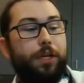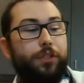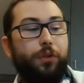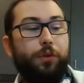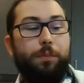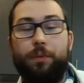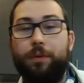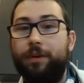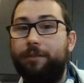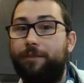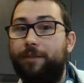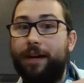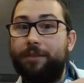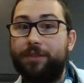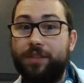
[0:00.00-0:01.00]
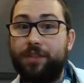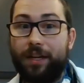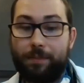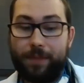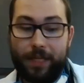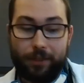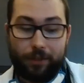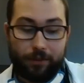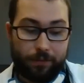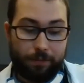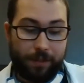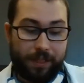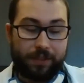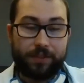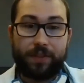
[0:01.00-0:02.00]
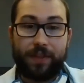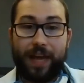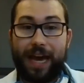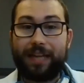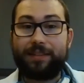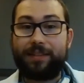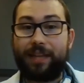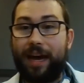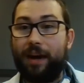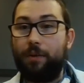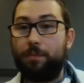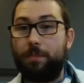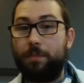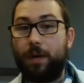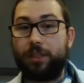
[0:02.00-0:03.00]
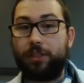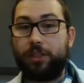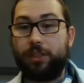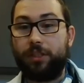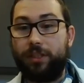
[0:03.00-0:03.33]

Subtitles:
2.5 centimeters because that's how much